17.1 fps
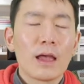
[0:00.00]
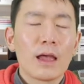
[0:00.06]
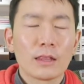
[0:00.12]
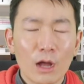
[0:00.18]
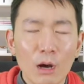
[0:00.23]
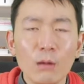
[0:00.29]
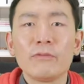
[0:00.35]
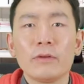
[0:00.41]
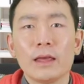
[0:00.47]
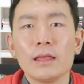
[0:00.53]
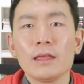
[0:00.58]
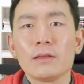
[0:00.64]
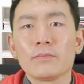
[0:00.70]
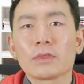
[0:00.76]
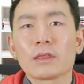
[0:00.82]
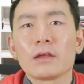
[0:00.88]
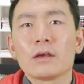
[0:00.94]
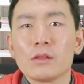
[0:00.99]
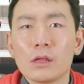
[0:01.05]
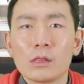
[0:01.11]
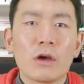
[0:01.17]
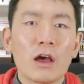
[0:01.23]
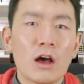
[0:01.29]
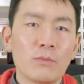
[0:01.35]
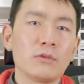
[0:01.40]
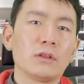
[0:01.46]
And hopefully, this
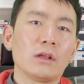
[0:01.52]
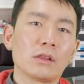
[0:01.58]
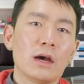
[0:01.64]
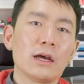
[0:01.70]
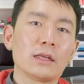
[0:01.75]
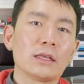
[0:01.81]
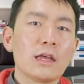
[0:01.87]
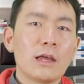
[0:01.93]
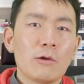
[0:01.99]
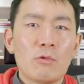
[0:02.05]
will help you decide